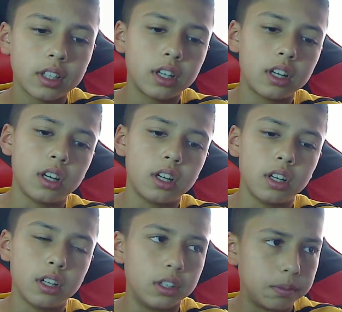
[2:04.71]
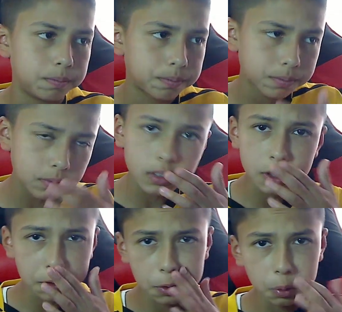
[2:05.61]

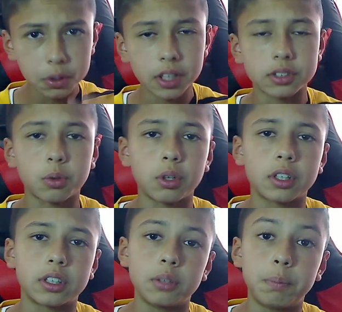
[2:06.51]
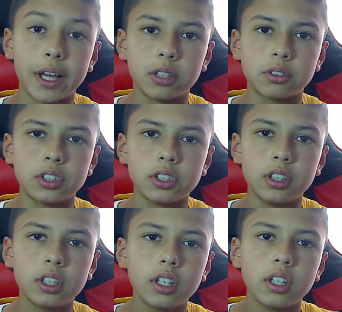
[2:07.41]
Cundle scored a good penalty
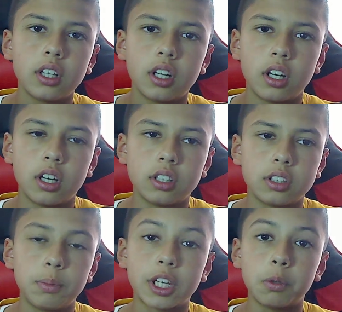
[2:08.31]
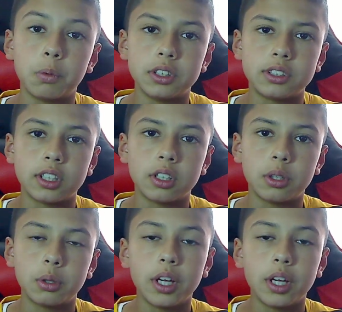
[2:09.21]
to make it 1-0.